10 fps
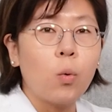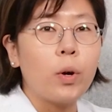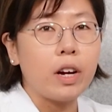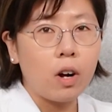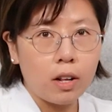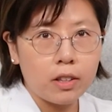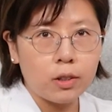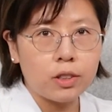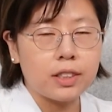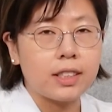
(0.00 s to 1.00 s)
We all
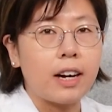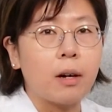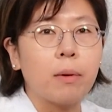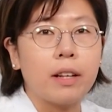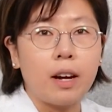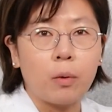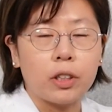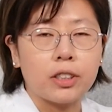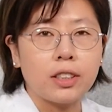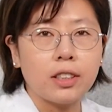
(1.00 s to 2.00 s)
know to set up a
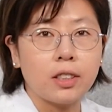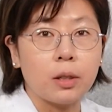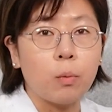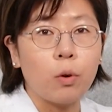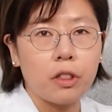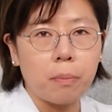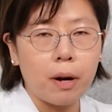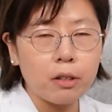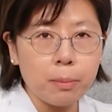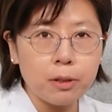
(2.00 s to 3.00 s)
network system with
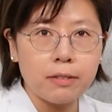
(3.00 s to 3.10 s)
multiple